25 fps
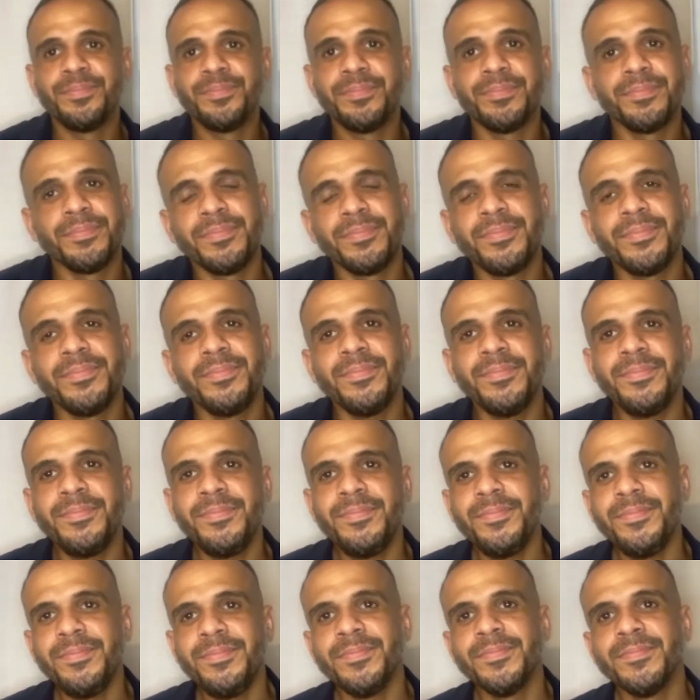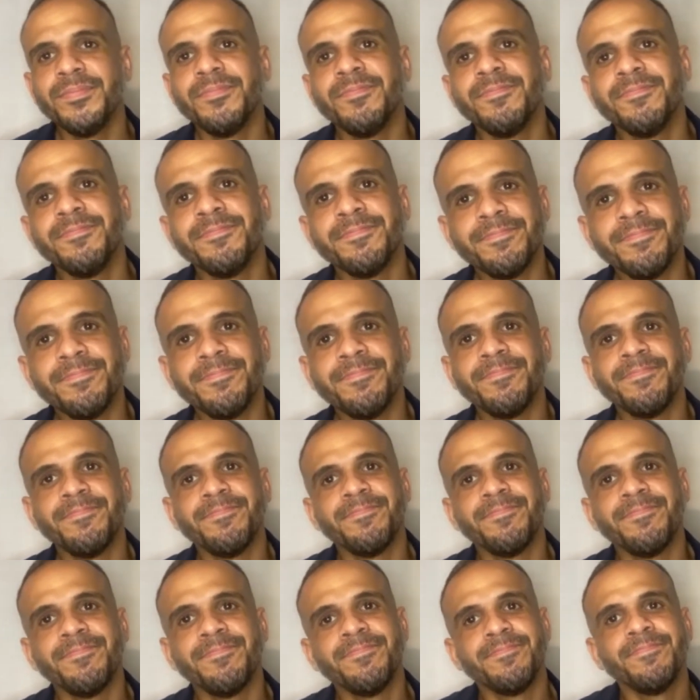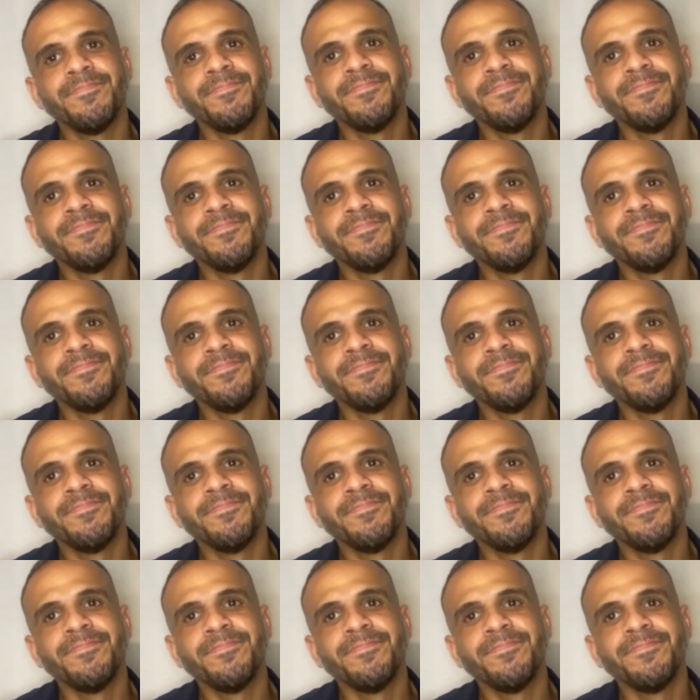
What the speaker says: (no one is talking)